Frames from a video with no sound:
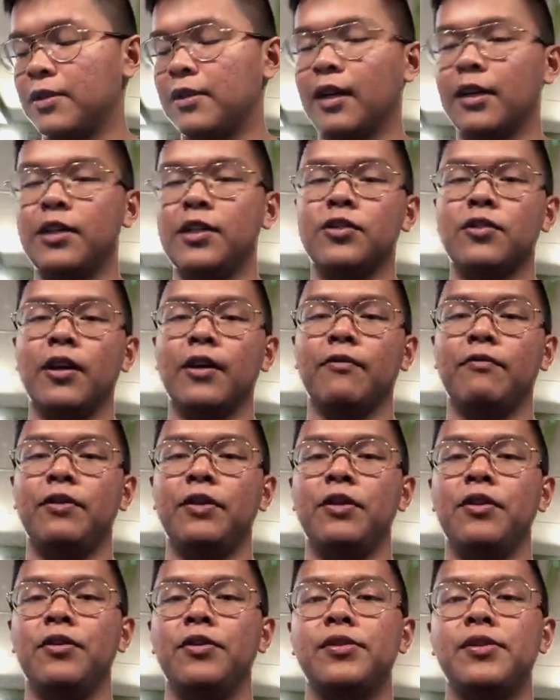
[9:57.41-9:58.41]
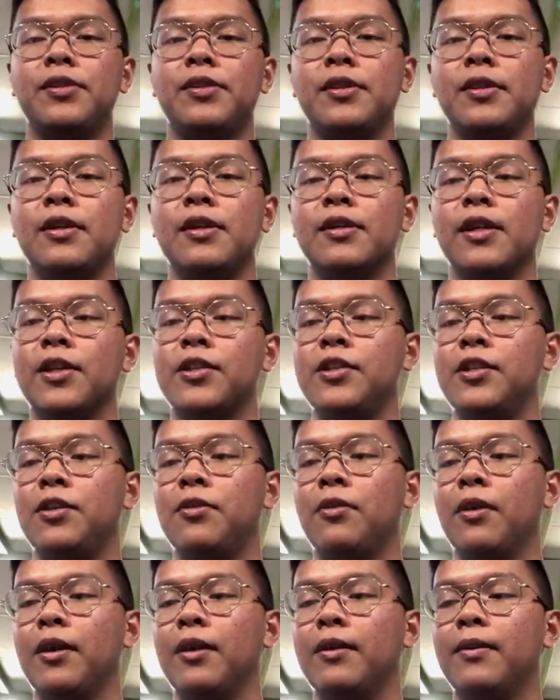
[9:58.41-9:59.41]
Lucky Strike videos, it's actually
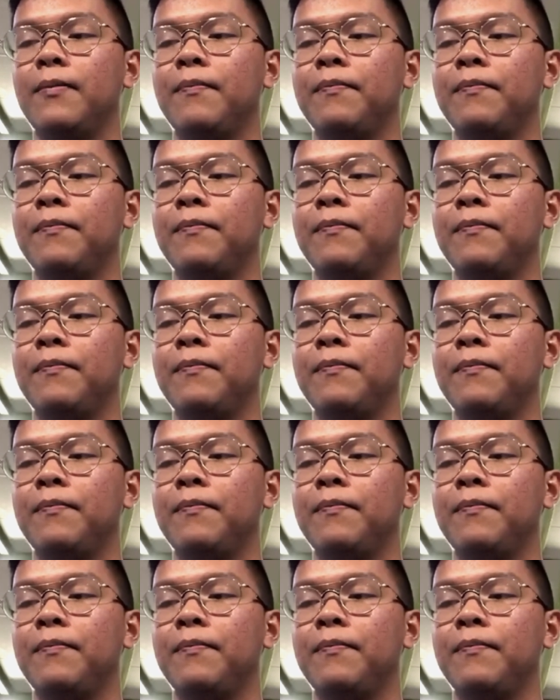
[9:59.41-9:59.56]
quite